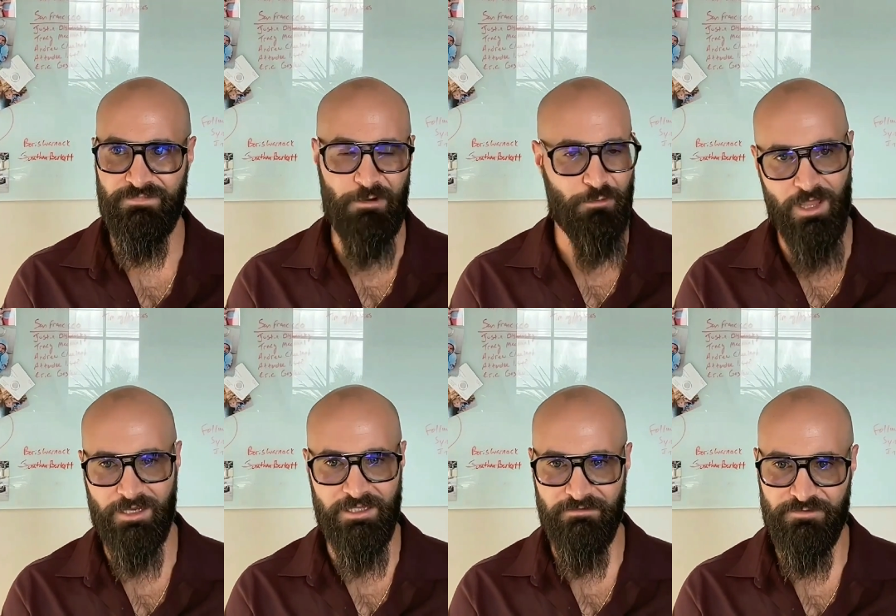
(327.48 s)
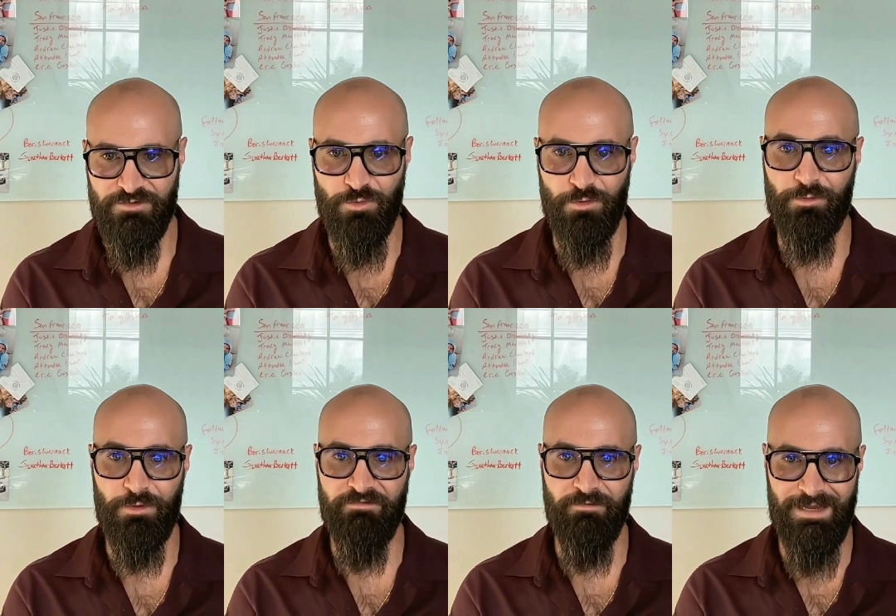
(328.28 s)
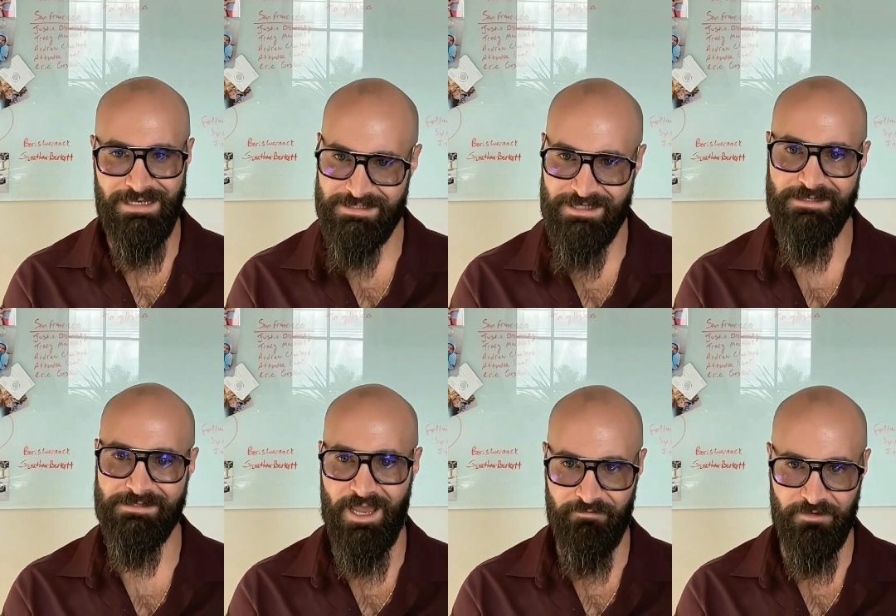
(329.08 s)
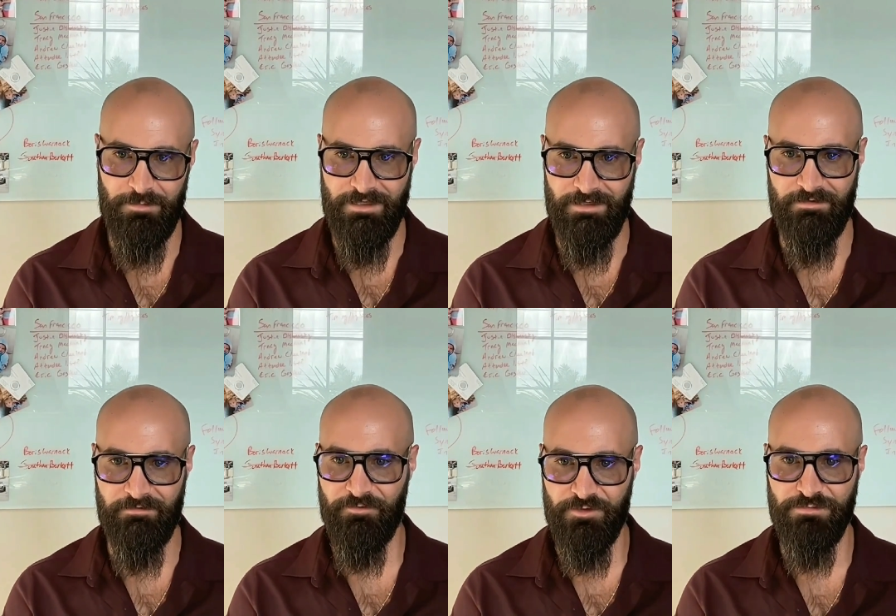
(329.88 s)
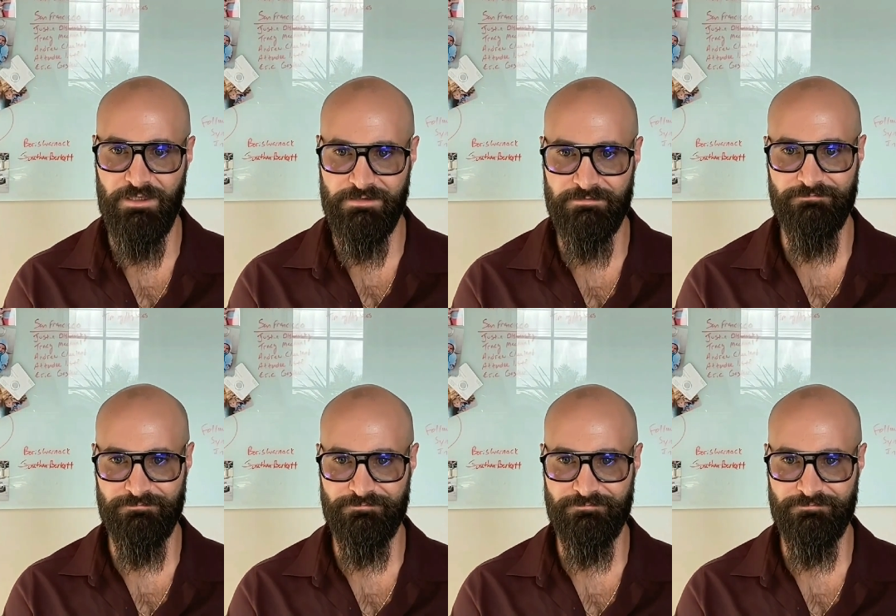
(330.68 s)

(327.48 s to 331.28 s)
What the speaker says: they were lucky if 2 or 3 of them made sense to have in the beginning in the first place.